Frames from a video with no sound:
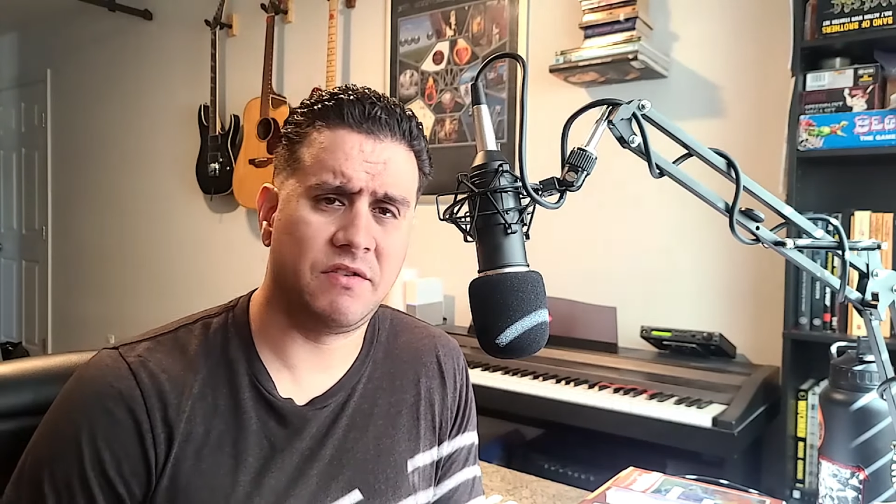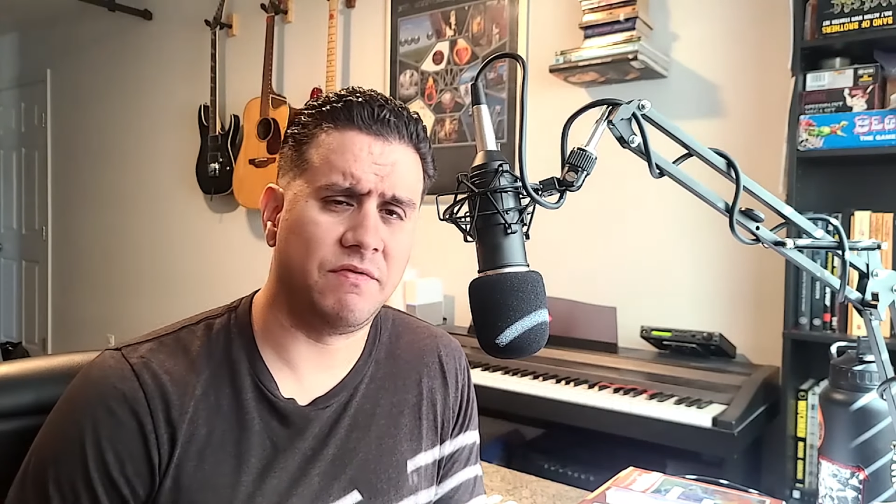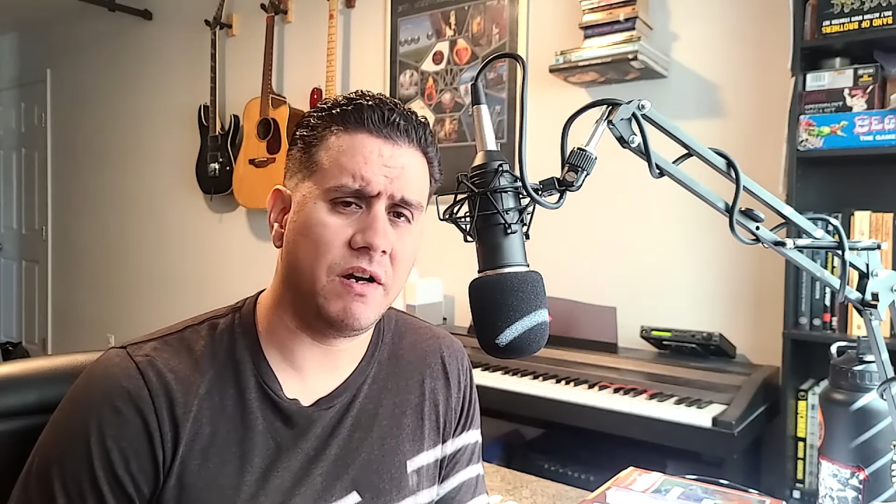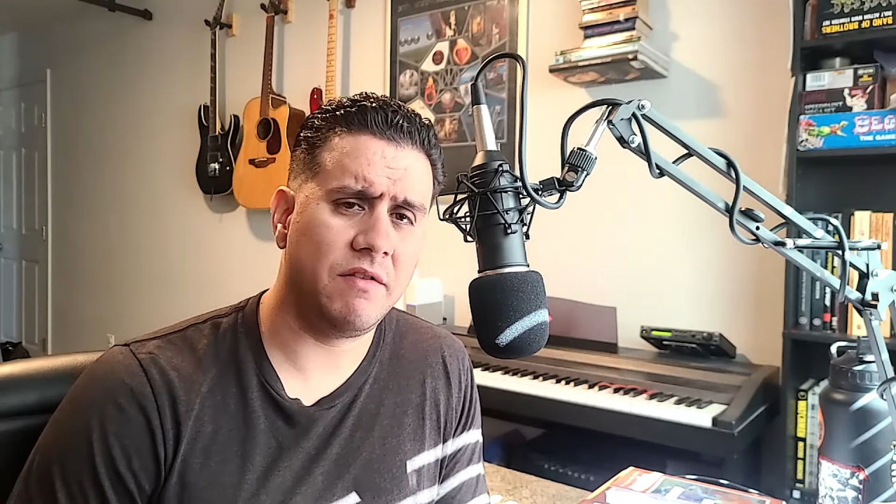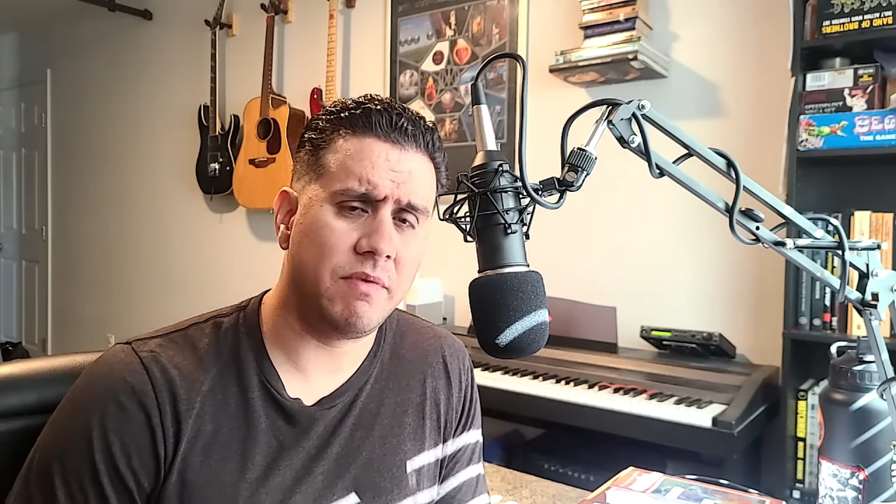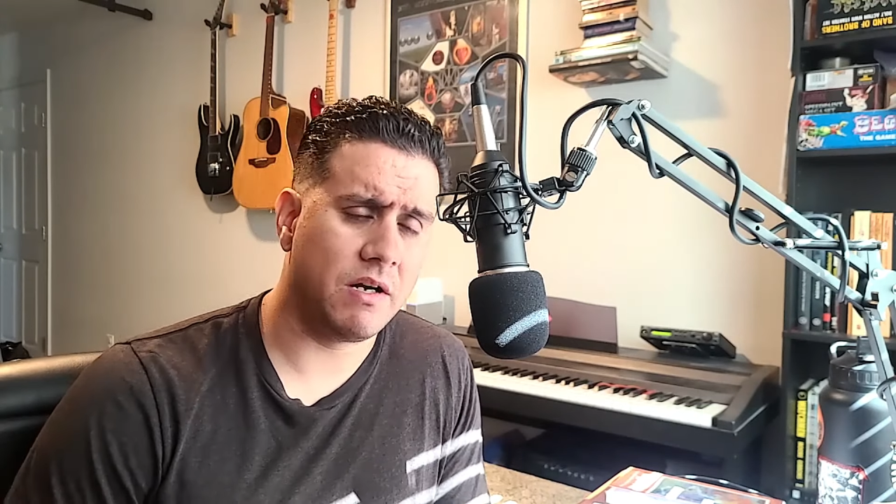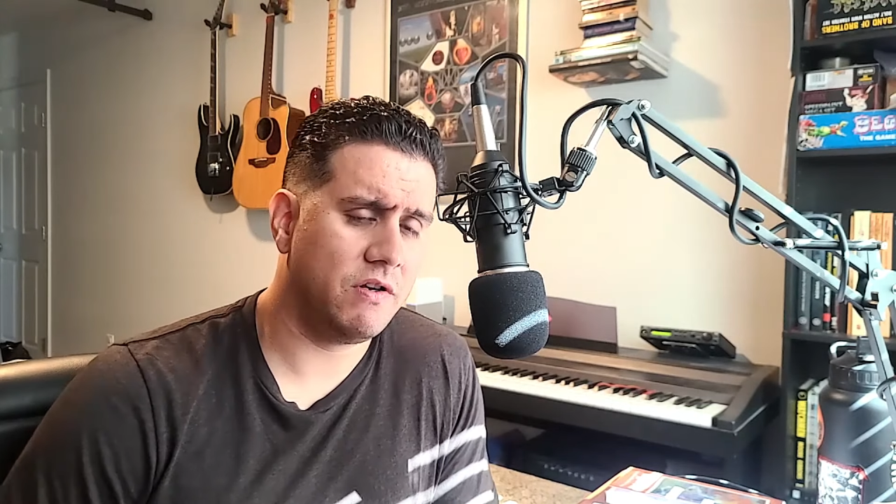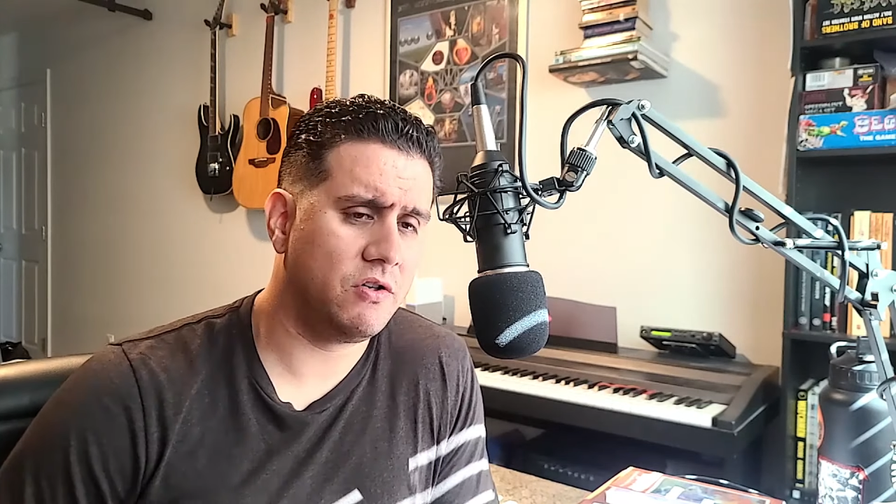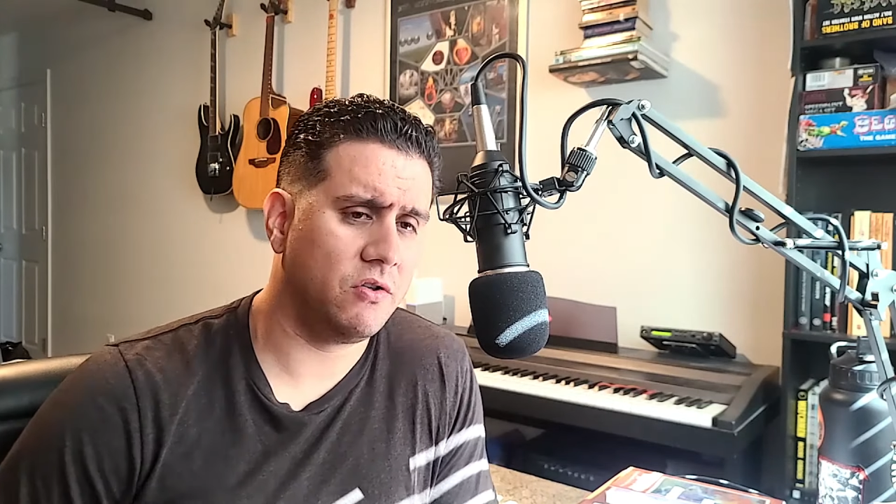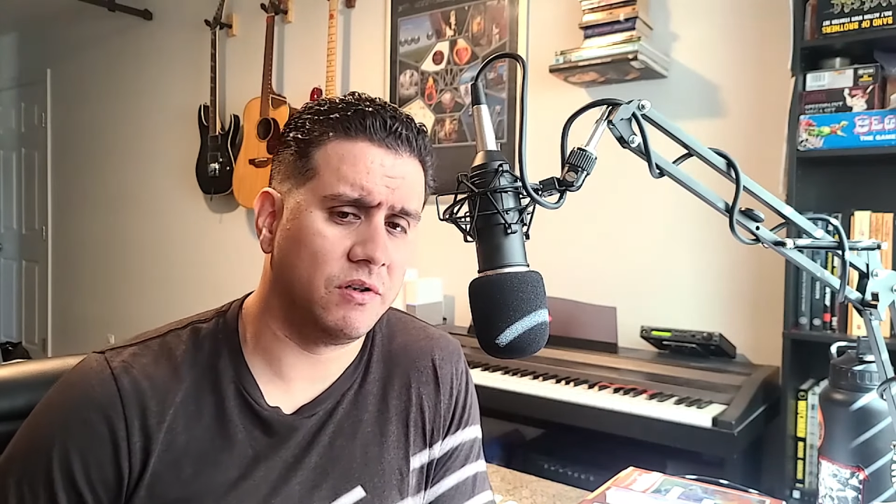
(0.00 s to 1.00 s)
very
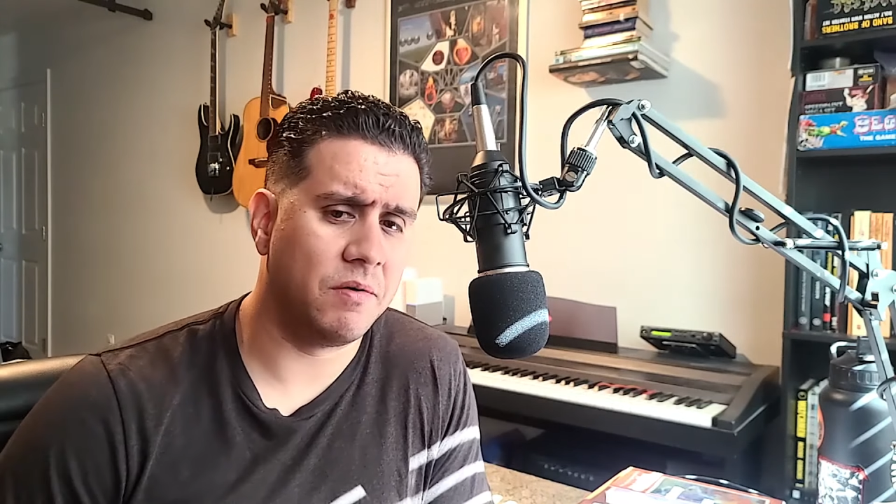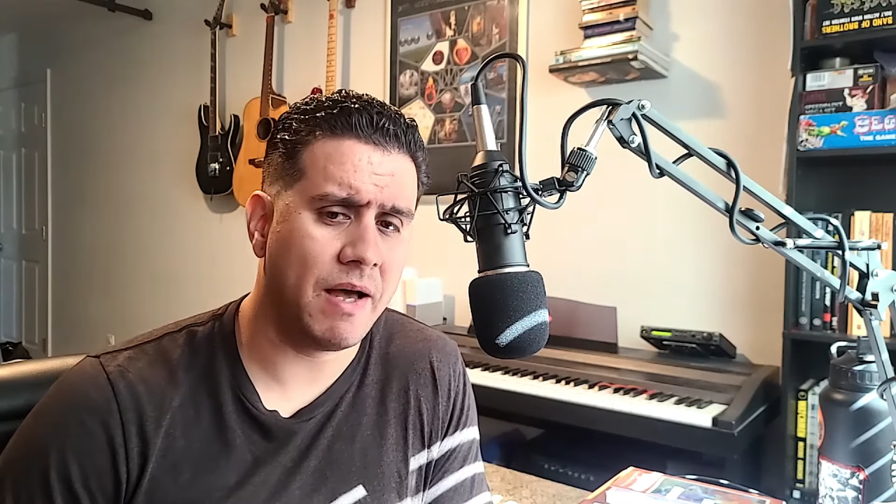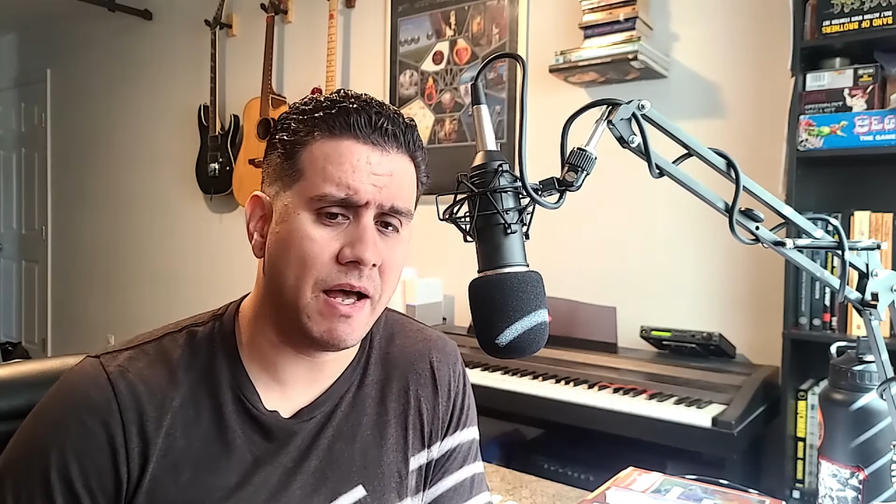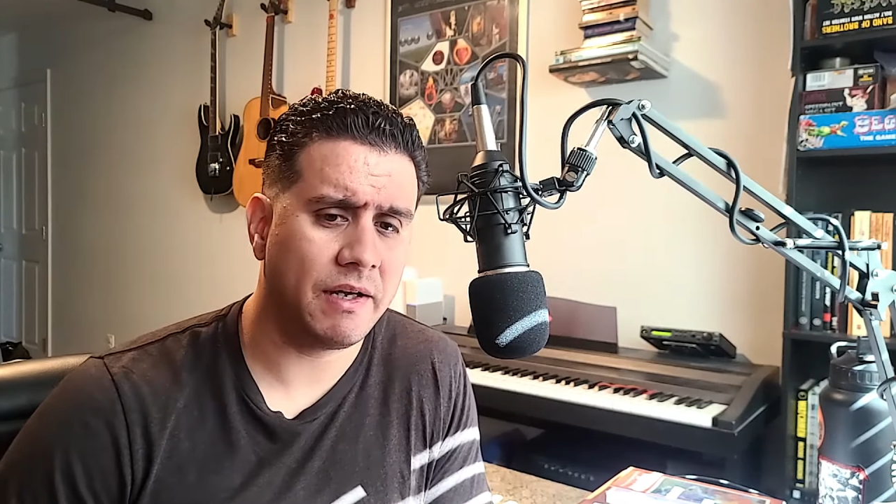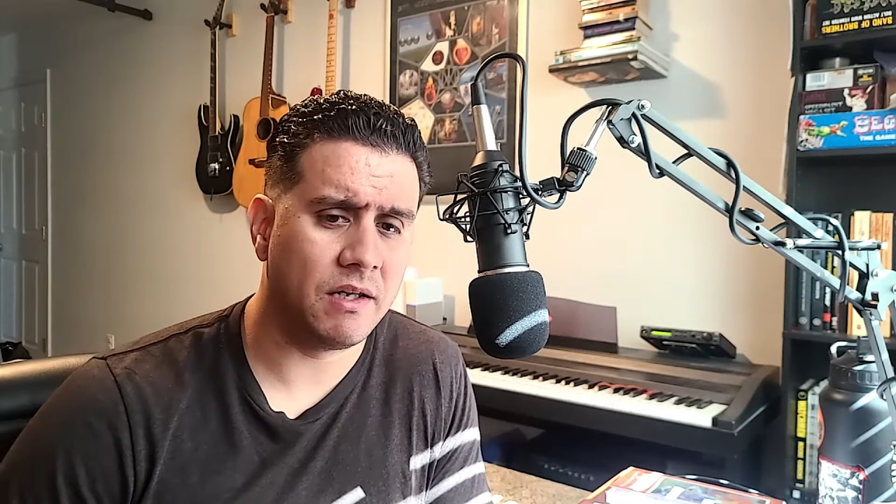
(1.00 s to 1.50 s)
beneficial to go back